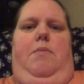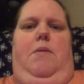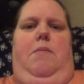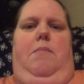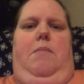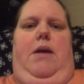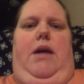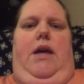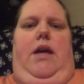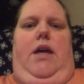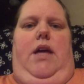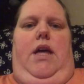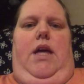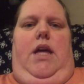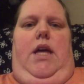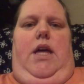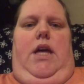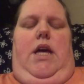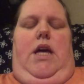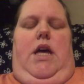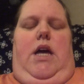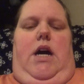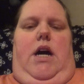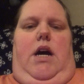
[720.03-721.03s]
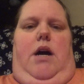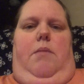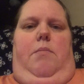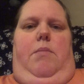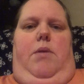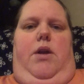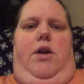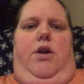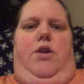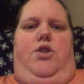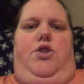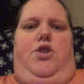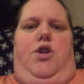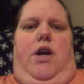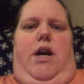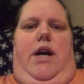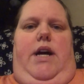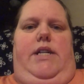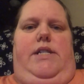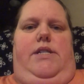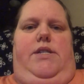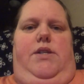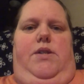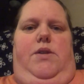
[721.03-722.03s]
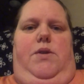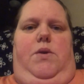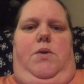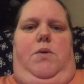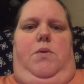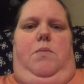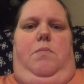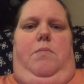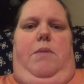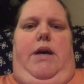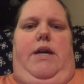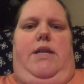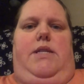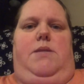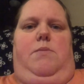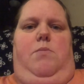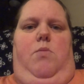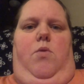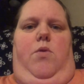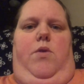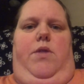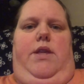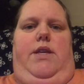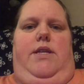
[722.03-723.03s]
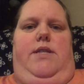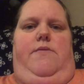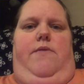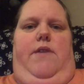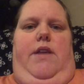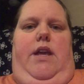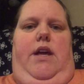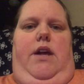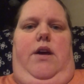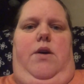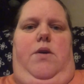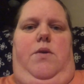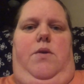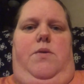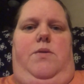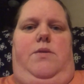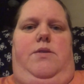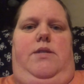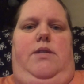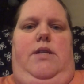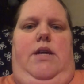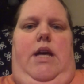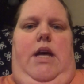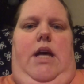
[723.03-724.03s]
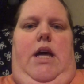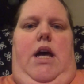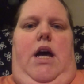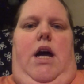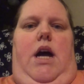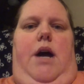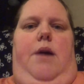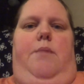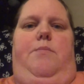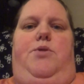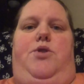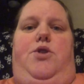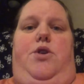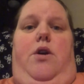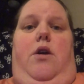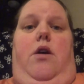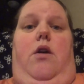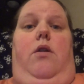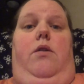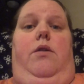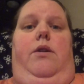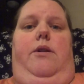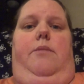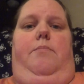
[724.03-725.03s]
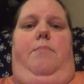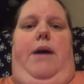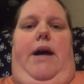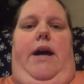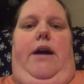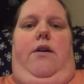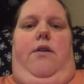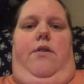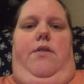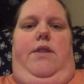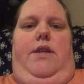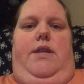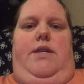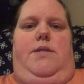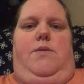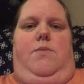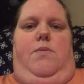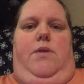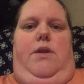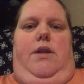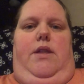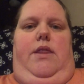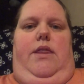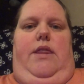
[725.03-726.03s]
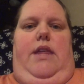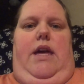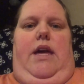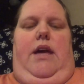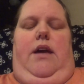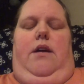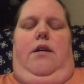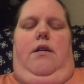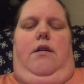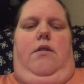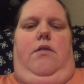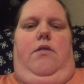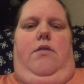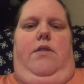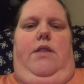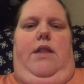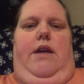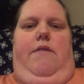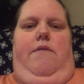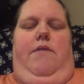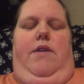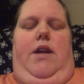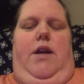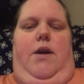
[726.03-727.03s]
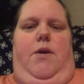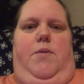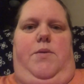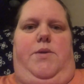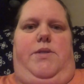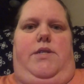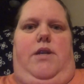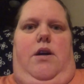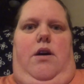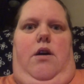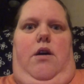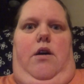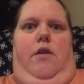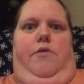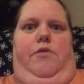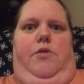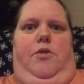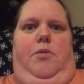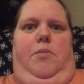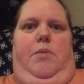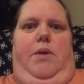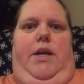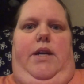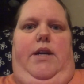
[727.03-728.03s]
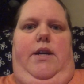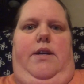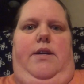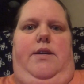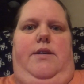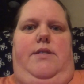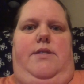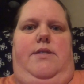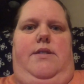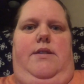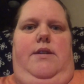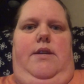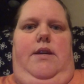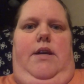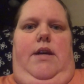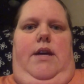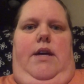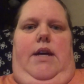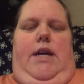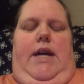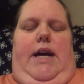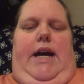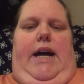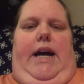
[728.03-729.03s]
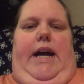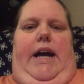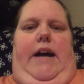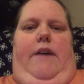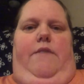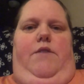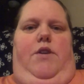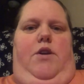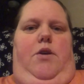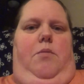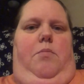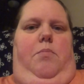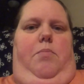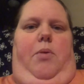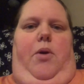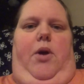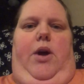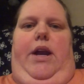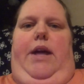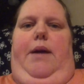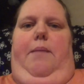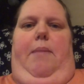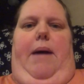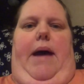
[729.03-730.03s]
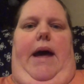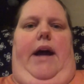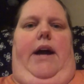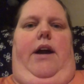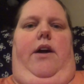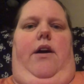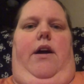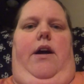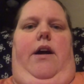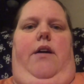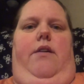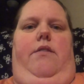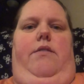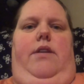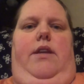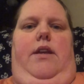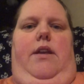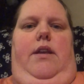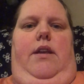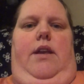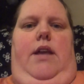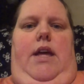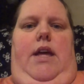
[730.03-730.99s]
me, I'm going to try to make some more of these videos. I'm sure I'll look back on this one and think, oh, that video was awful, because I have no pretty background, and